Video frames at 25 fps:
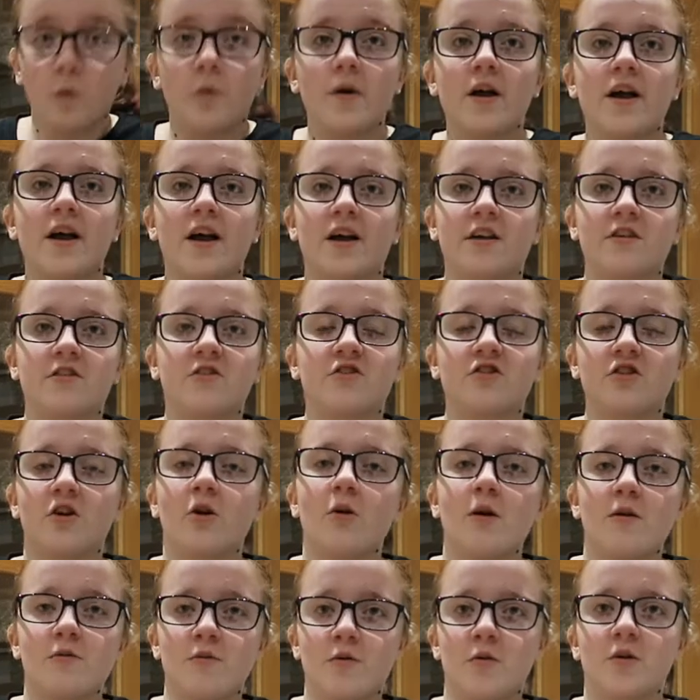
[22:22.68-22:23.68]
Wait,
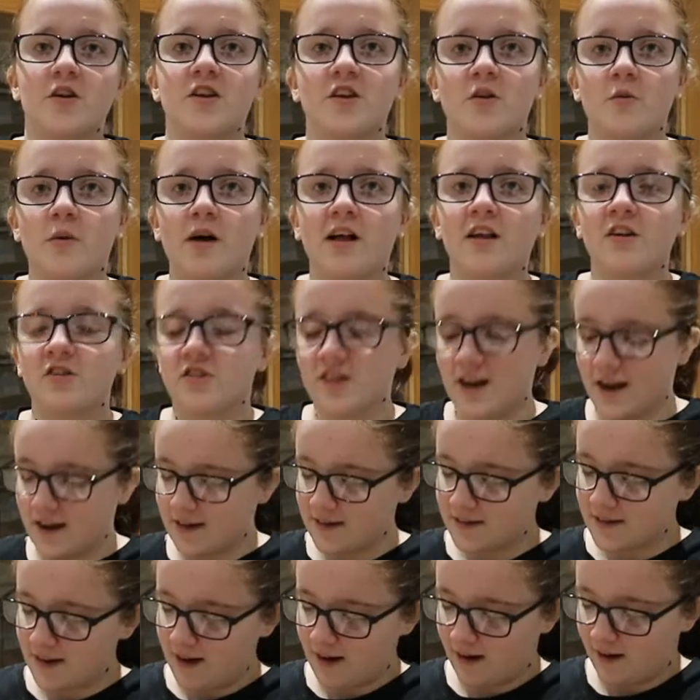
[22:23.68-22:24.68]
show everyone your Welsh
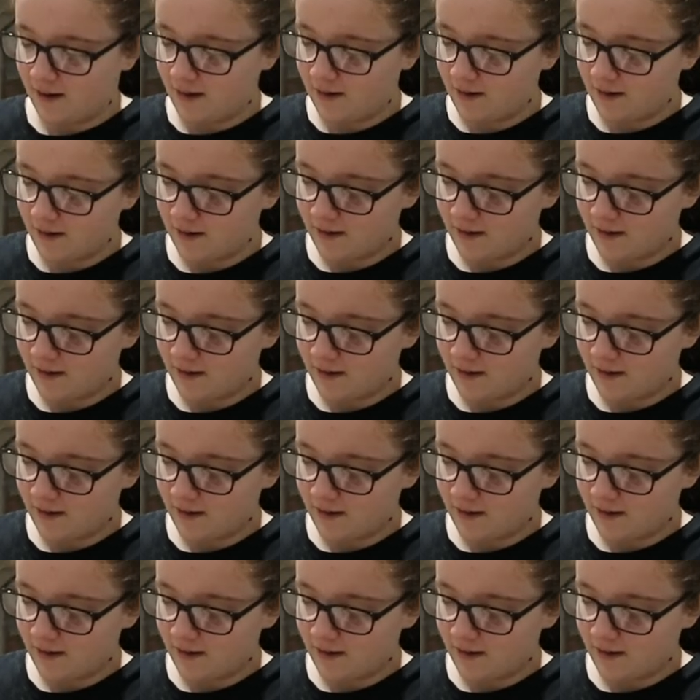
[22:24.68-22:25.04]
accent.